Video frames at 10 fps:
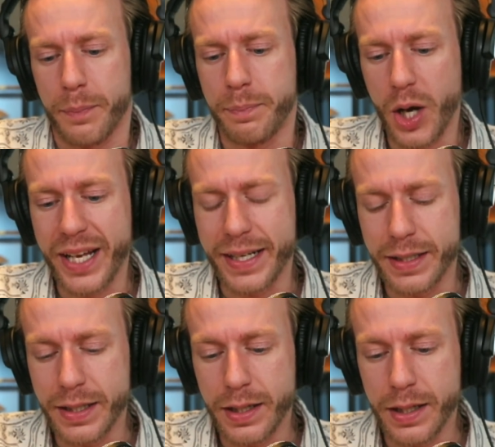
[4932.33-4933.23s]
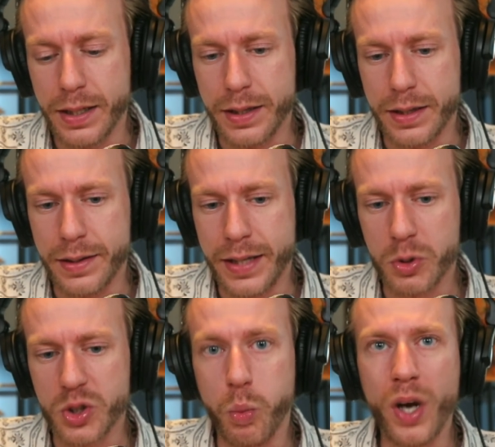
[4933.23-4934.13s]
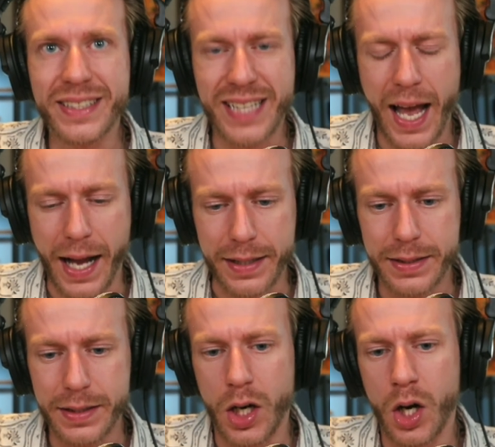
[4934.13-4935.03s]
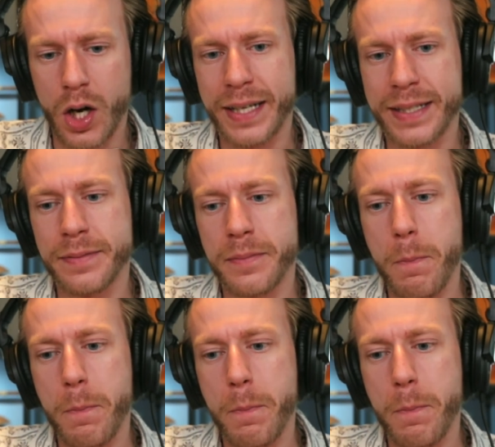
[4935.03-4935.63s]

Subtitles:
But there was one attack on